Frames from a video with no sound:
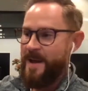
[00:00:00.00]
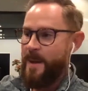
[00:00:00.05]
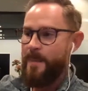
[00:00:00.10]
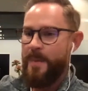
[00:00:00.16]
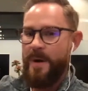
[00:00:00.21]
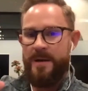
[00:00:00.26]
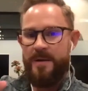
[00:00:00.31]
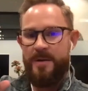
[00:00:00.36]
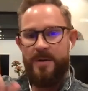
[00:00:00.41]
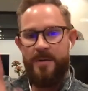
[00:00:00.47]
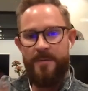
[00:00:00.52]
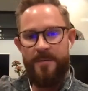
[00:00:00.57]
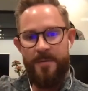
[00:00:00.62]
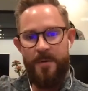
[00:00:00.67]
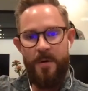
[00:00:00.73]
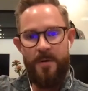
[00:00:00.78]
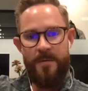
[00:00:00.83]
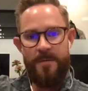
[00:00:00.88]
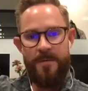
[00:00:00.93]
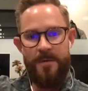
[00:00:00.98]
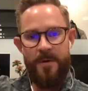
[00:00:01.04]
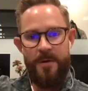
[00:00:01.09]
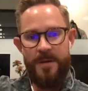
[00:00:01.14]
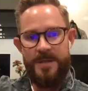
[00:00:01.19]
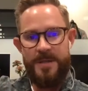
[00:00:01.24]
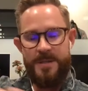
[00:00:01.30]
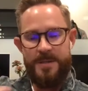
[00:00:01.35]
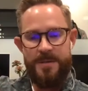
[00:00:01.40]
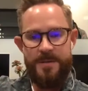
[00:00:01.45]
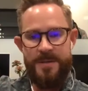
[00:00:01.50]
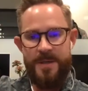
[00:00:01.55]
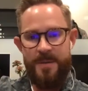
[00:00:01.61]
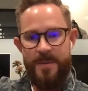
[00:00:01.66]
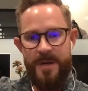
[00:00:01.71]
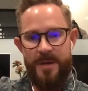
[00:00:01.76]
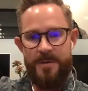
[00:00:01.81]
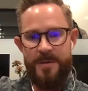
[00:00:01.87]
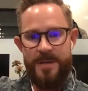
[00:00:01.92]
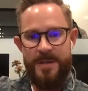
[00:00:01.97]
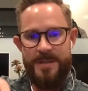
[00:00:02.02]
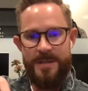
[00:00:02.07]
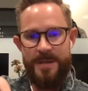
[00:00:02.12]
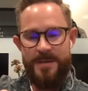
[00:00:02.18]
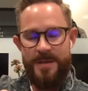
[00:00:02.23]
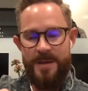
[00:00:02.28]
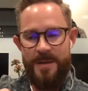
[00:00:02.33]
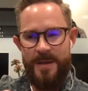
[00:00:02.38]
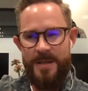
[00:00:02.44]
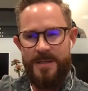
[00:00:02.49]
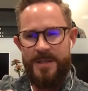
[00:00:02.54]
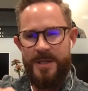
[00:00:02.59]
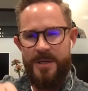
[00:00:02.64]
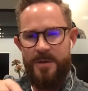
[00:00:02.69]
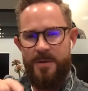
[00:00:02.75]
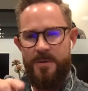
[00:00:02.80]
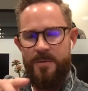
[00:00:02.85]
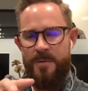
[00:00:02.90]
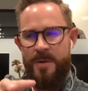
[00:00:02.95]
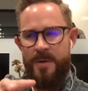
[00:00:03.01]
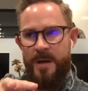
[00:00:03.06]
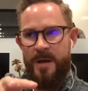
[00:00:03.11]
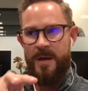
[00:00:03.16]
But for our listeners, anybody who's listening to this, can you